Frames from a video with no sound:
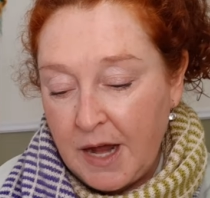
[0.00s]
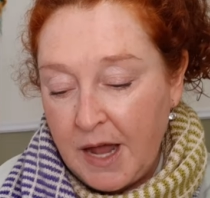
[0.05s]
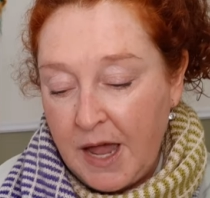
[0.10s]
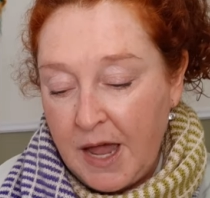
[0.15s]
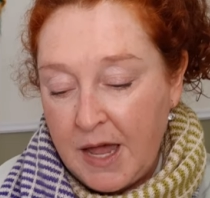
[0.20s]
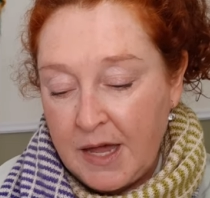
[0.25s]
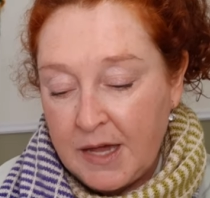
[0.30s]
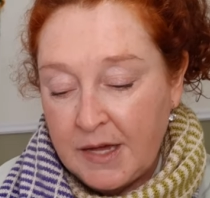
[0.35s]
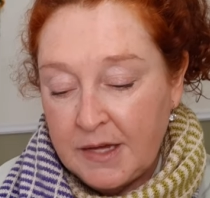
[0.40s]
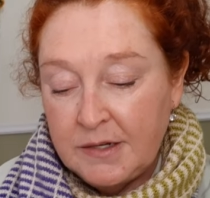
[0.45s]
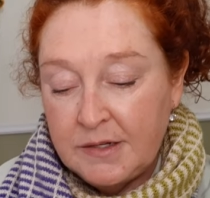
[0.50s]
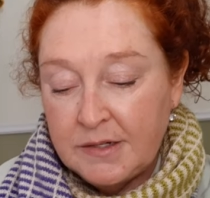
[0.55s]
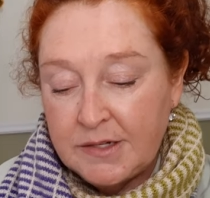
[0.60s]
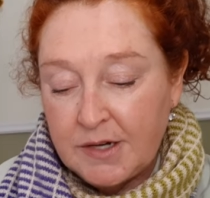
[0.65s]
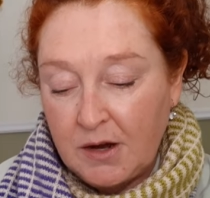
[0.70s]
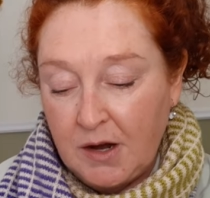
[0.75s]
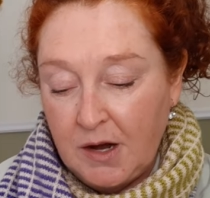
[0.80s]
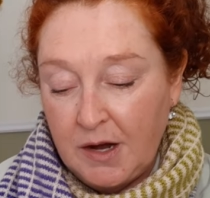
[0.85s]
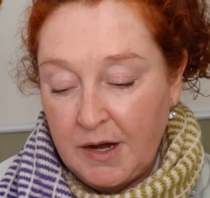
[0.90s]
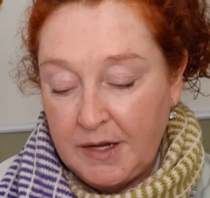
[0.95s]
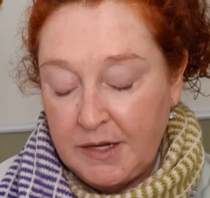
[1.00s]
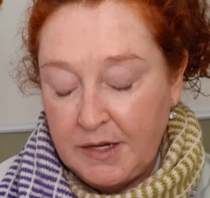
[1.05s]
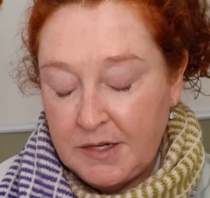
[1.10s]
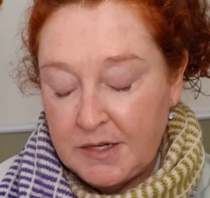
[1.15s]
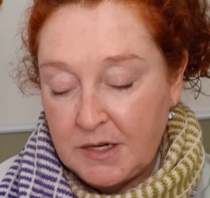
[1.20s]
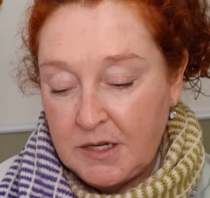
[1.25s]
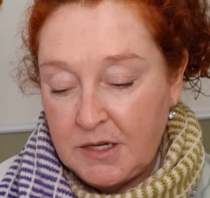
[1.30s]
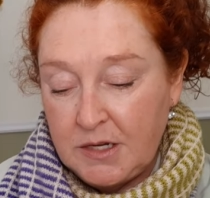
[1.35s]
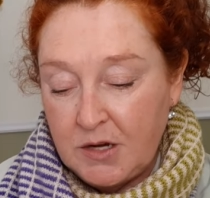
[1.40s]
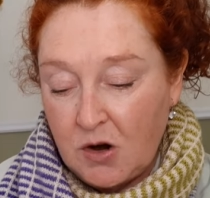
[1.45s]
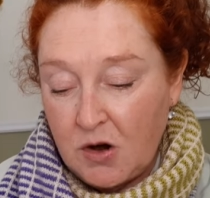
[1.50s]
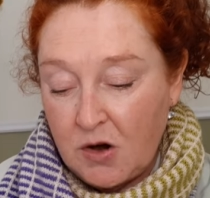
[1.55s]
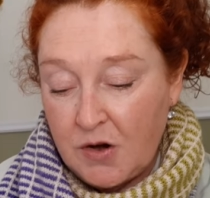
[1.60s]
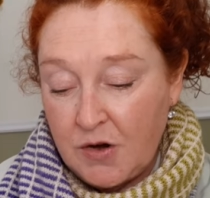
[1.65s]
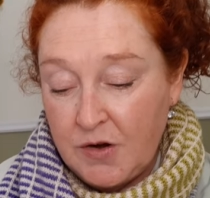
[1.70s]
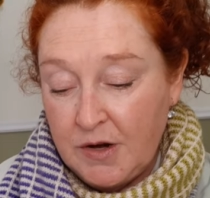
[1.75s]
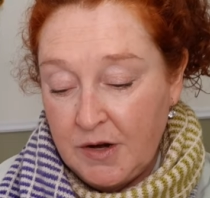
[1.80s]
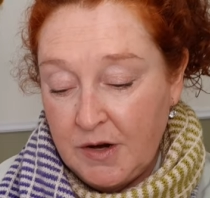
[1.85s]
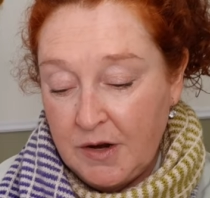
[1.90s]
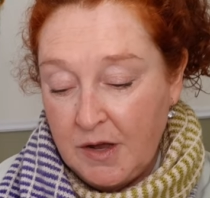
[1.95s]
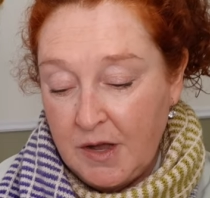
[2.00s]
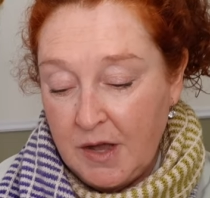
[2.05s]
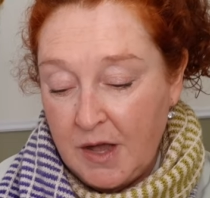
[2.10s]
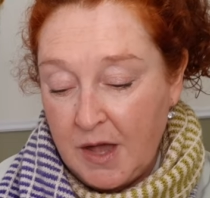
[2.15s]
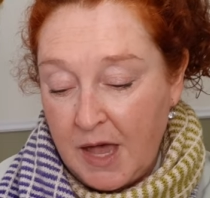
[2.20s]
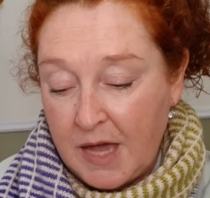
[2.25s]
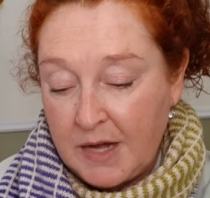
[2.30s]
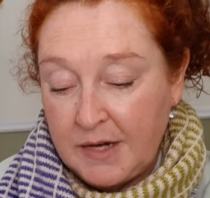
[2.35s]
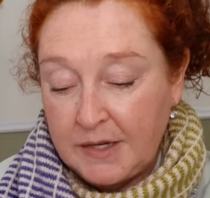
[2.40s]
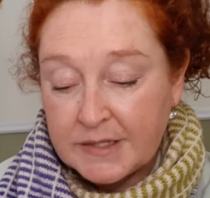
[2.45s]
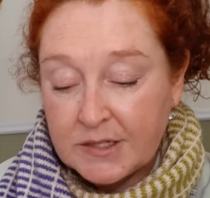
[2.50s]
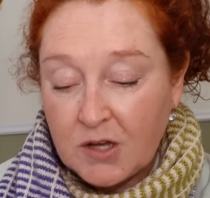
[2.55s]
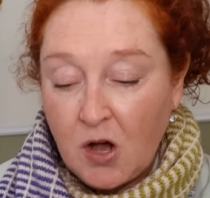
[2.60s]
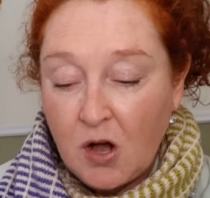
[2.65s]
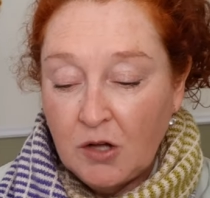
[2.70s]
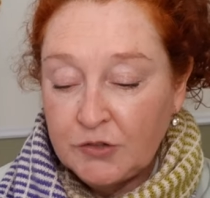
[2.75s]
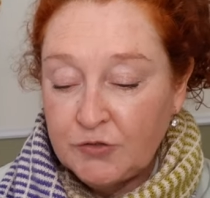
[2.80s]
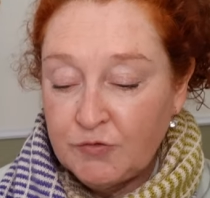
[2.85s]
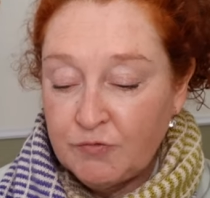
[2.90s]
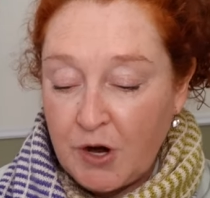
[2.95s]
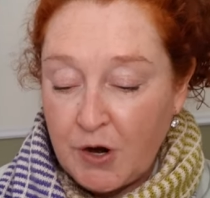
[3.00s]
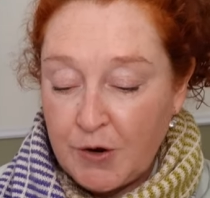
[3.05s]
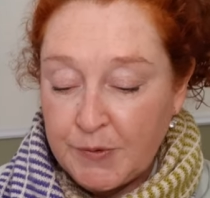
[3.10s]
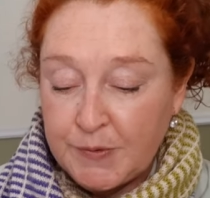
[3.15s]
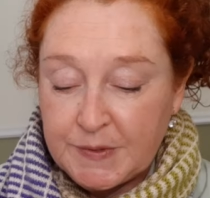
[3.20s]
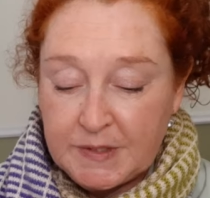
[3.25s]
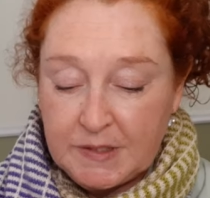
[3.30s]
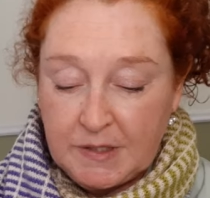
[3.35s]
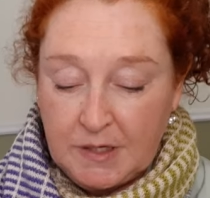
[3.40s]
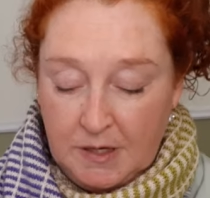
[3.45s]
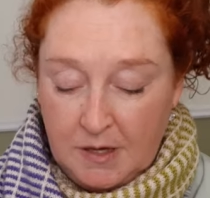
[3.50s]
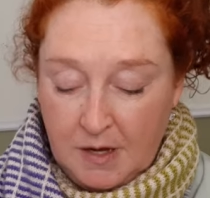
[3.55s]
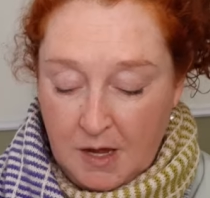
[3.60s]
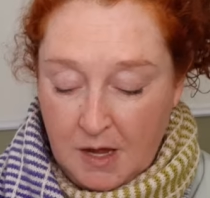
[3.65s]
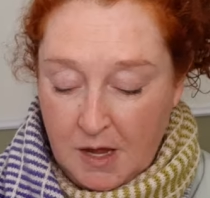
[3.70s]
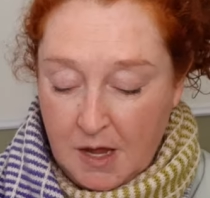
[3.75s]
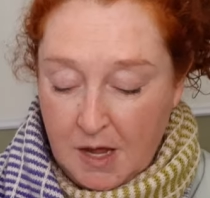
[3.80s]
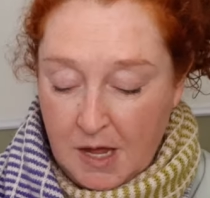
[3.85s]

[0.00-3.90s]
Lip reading: hand-dyed yarn, and it's called Rosie.